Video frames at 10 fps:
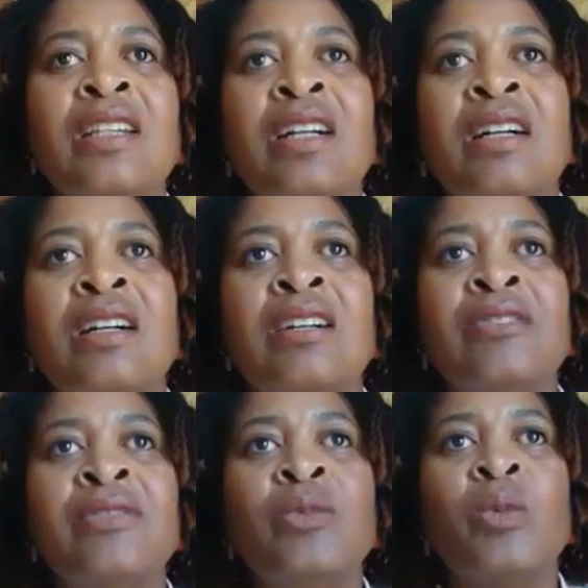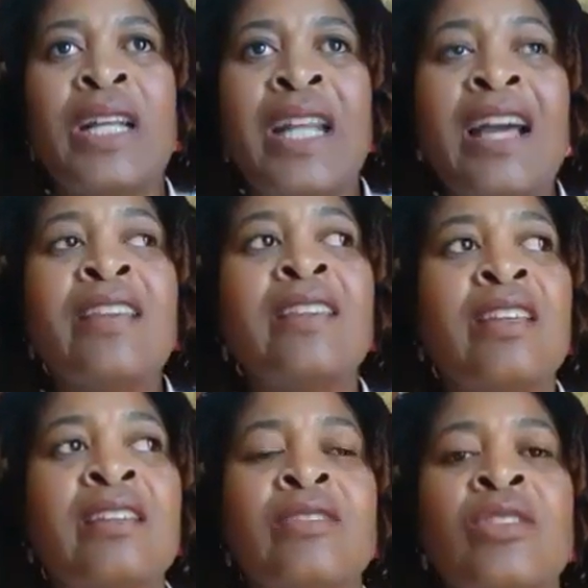of what I
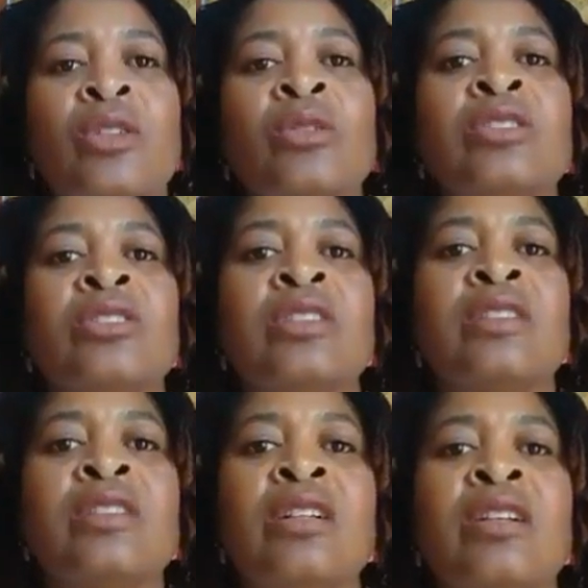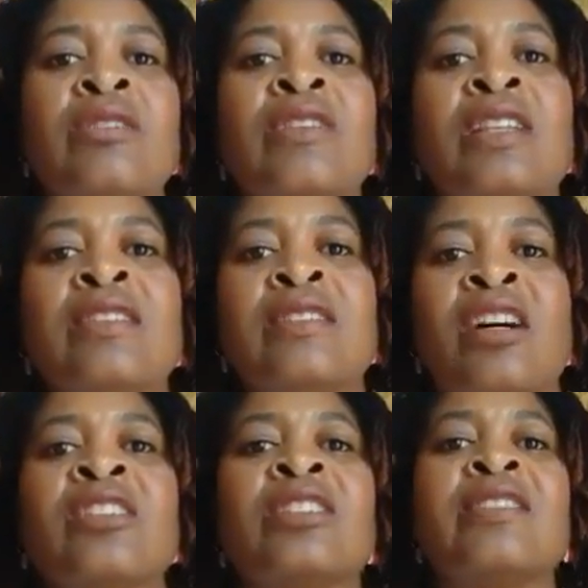think of the origin of this
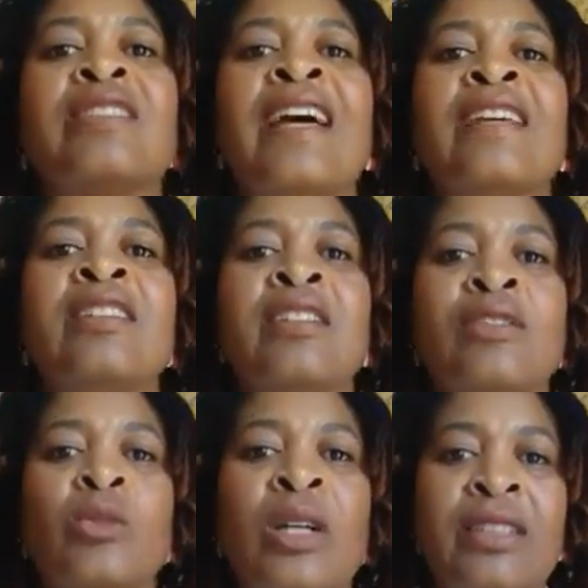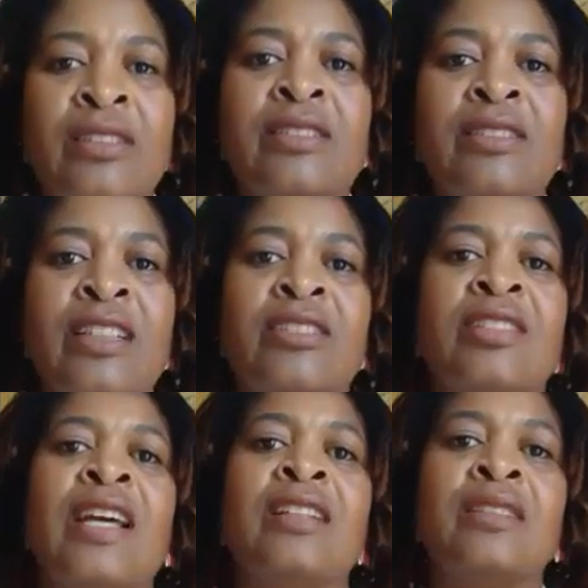understanding of what
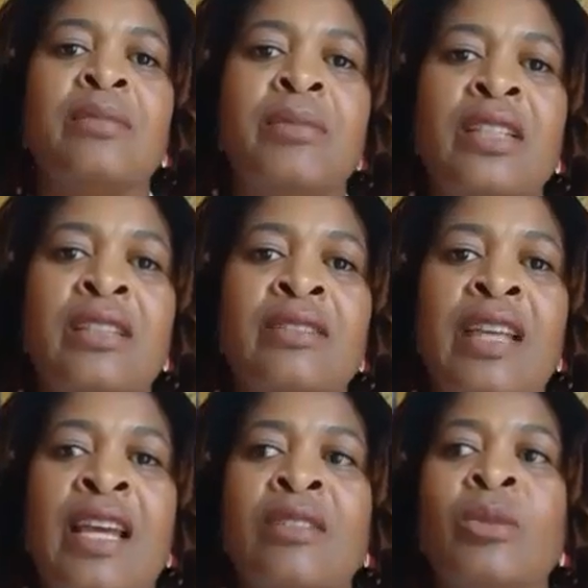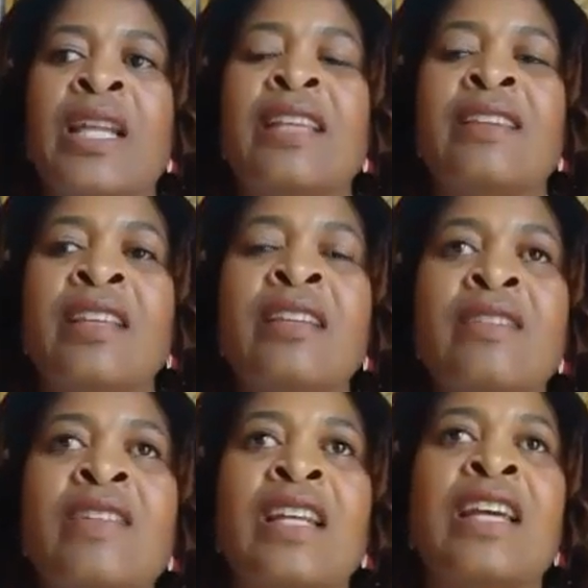intersectionality means. And when I think
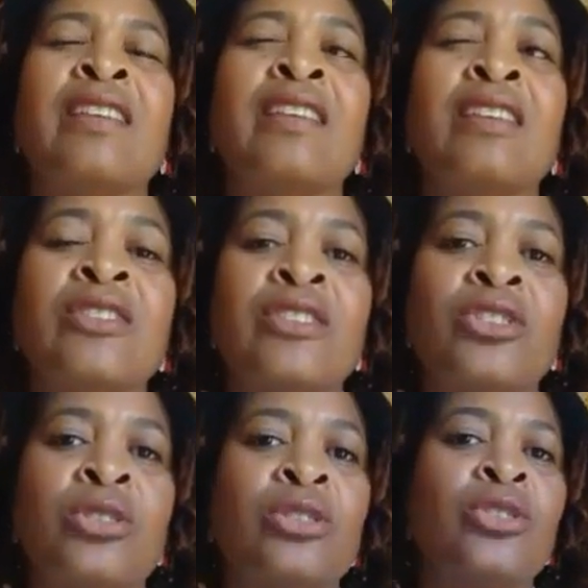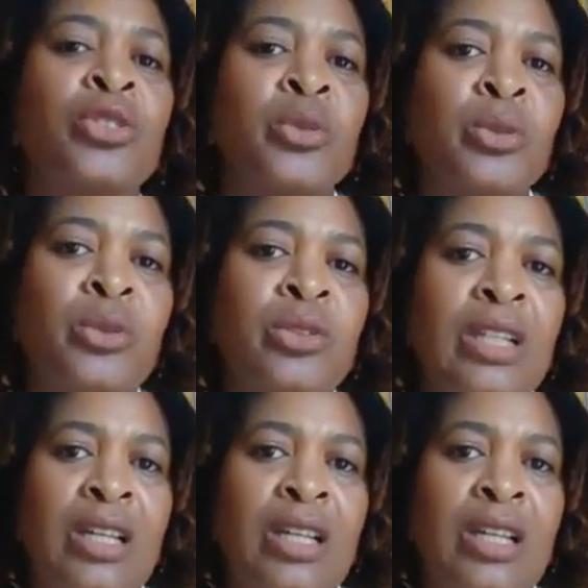of that, I think of Sojourner Truth.